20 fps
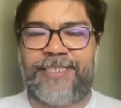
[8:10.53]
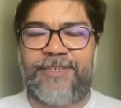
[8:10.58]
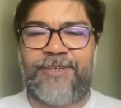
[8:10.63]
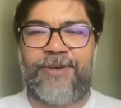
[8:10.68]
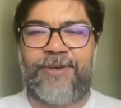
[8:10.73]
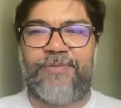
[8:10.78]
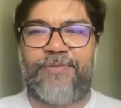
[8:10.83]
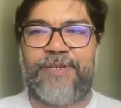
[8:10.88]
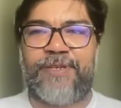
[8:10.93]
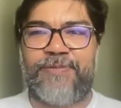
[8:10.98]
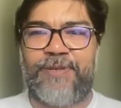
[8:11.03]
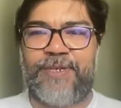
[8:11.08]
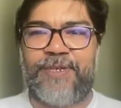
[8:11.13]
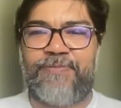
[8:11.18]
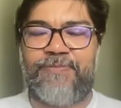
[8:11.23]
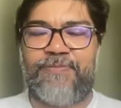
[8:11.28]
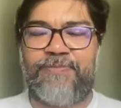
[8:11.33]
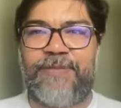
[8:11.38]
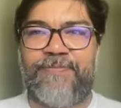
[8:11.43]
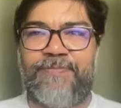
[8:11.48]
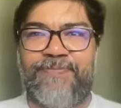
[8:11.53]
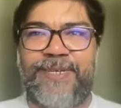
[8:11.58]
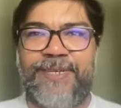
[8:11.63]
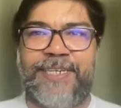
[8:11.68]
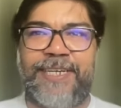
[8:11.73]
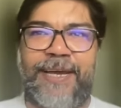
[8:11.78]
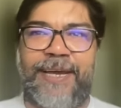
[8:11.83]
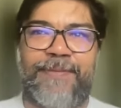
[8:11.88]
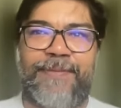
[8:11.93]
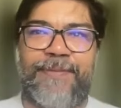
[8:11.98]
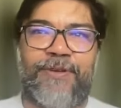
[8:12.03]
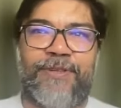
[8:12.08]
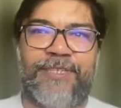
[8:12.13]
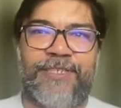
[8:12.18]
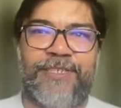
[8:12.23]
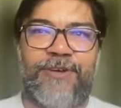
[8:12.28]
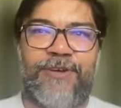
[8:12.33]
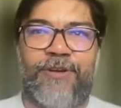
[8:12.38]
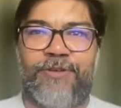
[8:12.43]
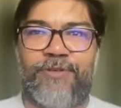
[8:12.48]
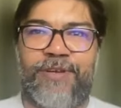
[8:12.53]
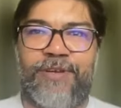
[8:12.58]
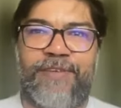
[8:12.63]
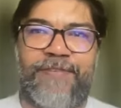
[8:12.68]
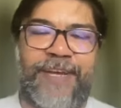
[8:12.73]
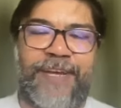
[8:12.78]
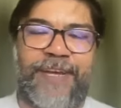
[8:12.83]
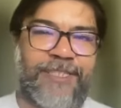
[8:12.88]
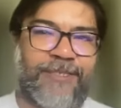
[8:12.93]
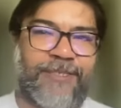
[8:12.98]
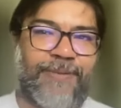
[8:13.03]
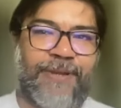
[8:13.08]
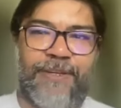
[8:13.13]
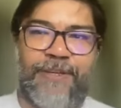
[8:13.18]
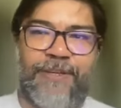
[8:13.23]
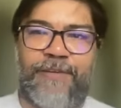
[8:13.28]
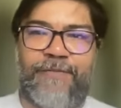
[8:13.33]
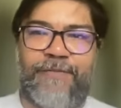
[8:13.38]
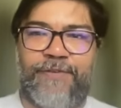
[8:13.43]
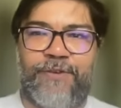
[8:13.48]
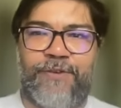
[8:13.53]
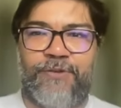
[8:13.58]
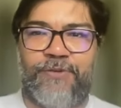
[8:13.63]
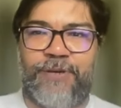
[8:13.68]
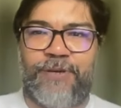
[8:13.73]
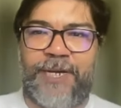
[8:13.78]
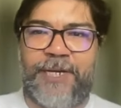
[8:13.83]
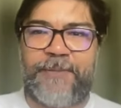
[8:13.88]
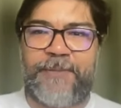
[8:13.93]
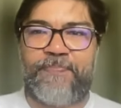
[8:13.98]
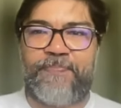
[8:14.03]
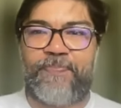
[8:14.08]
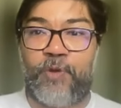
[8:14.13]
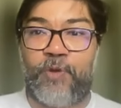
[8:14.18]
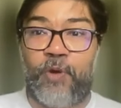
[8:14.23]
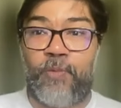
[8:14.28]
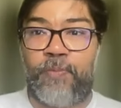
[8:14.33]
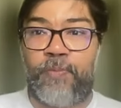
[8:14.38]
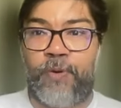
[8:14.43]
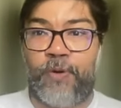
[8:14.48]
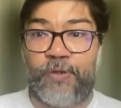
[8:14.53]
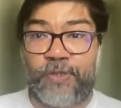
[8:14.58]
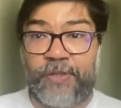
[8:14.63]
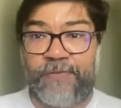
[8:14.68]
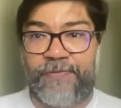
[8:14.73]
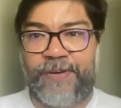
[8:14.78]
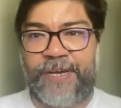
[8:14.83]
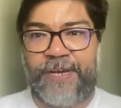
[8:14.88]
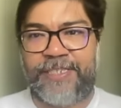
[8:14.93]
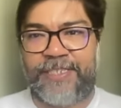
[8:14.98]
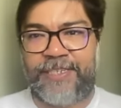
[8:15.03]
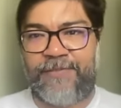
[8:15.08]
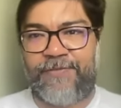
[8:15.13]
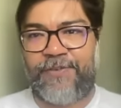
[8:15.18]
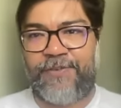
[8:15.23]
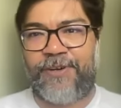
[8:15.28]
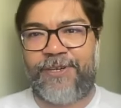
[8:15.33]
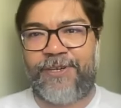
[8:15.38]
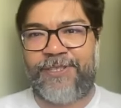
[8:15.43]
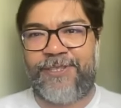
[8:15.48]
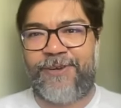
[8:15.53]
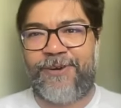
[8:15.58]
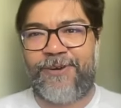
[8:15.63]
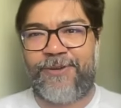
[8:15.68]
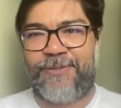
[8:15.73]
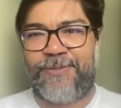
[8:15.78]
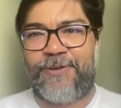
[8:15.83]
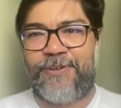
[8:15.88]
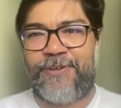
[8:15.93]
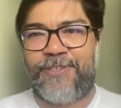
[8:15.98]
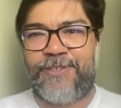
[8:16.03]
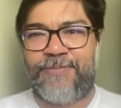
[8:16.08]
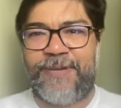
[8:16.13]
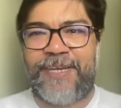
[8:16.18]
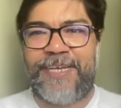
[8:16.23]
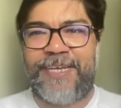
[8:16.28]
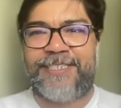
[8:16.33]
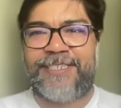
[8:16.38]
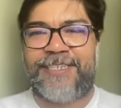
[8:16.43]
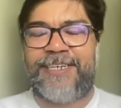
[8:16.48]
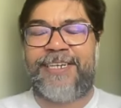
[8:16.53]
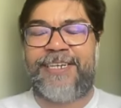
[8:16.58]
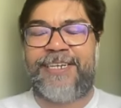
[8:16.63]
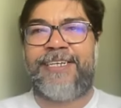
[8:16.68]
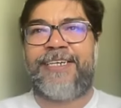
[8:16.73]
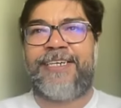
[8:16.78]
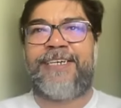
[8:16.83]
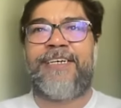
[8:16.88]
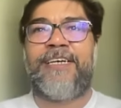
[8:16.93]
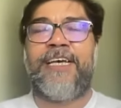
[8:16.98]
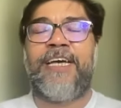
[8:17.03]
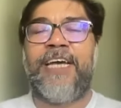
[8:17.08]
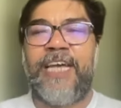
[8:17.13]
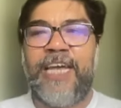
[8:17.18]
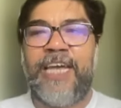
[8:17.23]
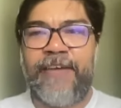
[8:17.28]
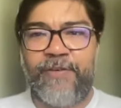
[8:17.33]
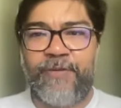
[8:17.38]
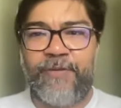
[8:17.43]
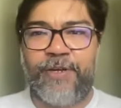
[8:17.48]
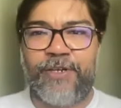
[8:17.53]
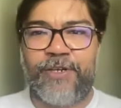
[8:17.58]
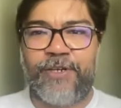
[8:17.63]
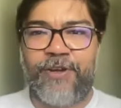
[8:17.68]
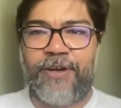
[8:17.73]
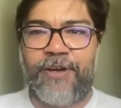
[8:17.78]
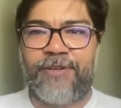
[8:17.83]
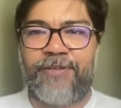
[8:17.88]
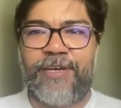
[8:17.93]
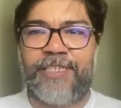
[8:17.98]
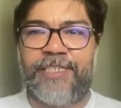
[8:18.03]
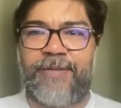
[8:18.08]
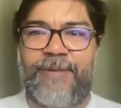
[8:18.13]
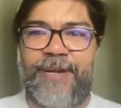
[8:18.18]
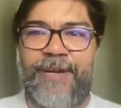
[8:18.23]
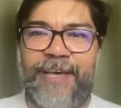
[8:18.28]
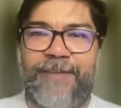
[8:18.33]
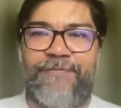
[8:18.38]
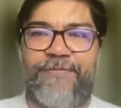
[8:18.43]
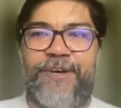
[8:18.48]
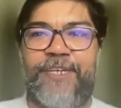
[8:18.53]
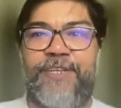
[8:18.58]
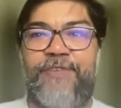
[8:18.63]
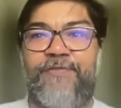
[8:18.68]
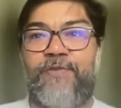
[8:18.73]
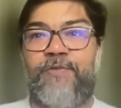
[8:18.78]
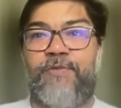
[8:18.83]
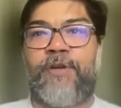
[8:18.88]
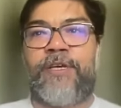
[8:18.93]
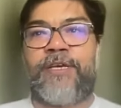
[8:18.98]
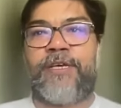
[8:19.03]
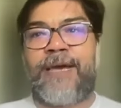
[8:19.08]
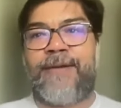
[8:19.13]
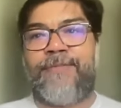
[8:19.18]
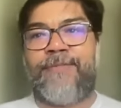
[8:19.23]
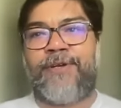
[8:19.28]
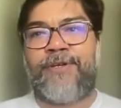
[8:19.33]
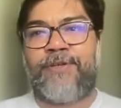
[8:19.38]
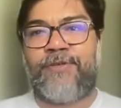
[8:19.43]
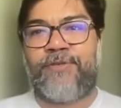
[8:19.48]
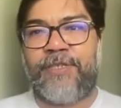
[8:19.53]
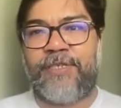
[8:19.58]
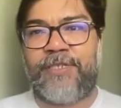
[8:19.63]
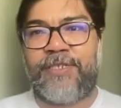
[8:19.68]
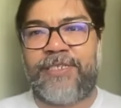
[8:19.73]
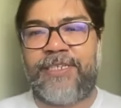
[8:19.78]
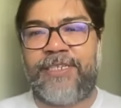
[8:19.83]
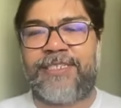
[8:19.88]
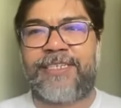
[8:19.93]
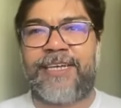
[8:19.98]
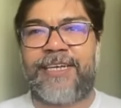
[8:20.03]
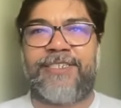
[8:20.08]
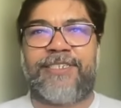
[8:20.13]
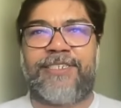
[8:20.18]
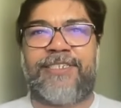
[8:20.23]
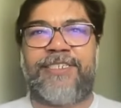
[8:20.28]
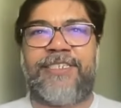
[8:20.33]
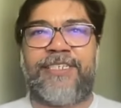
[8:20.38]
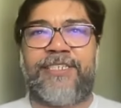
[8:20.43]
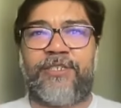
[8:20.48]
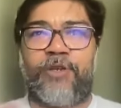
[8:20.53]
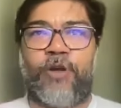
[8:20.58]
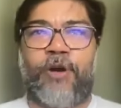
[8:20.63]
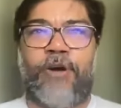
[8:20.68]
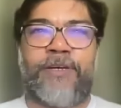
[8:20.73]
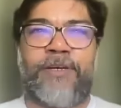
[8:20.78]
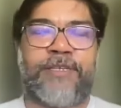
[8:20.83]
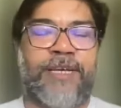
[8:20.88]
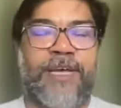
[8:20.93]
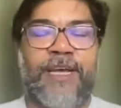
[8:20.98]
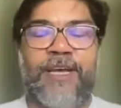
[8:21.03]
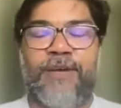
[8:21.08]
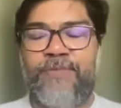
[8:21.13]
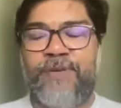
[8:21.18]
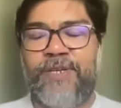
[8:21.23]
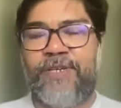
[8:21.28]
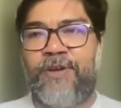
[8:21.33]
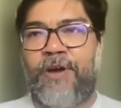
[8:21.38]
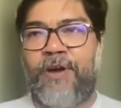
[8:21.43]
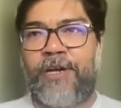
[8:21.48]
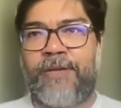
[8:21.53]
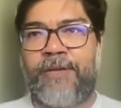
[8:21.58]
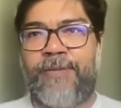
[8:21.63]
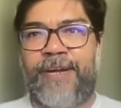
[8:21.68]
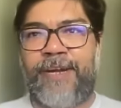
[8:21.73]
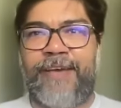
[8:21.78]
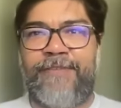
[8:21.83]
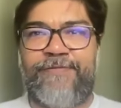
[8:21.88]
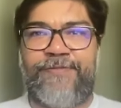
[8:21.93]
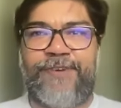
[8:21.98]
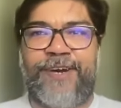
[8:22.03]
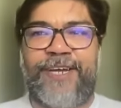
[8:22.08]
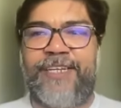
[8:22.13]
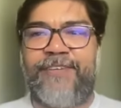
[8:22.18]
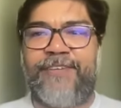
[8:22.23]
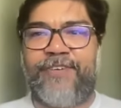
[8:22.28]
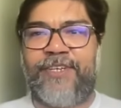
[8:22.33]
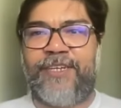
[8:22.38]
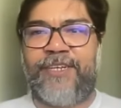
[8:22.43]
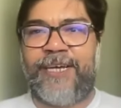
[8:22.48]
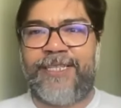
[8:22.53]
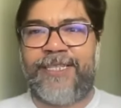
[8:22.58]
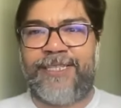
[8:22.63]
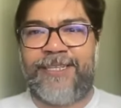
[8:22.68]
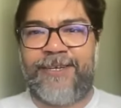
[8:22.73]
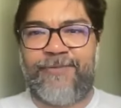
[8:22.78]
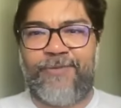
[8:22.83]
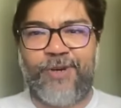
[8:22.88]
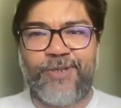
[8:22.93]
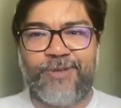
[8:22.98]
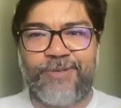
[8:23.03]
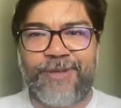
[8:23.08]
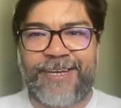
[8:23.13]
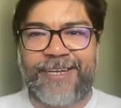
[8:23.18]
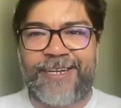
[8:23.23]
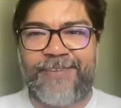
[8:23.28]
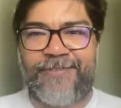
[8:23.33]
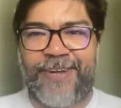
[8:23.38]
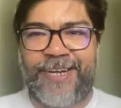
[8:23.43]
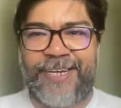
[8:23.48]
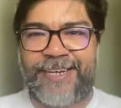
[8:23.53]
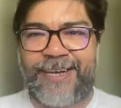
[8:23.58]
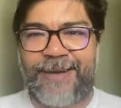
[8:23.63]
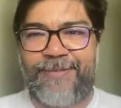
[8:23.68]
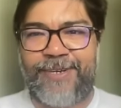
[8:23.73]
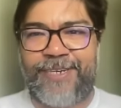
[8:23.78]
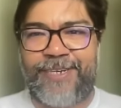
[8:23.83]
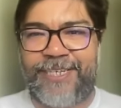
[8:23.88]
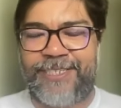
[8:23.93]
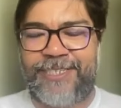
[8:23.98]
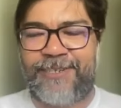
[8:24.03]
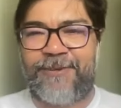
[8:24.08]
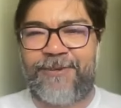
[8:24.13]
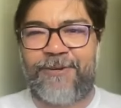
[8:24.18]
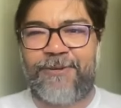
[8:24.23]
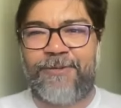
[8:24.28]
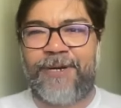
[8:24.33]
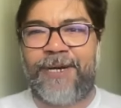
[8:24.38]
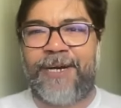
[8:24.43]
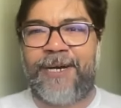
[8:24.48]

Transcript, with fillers: You know, we, we, we meet up at all these auto events. Many of you um, know both of us if you're in the automotive space in India. If you want to talk to us about F1, if you want to come on to this discussion, this talk, we talk about F1 even at the Volkswagen event a couple of days ago.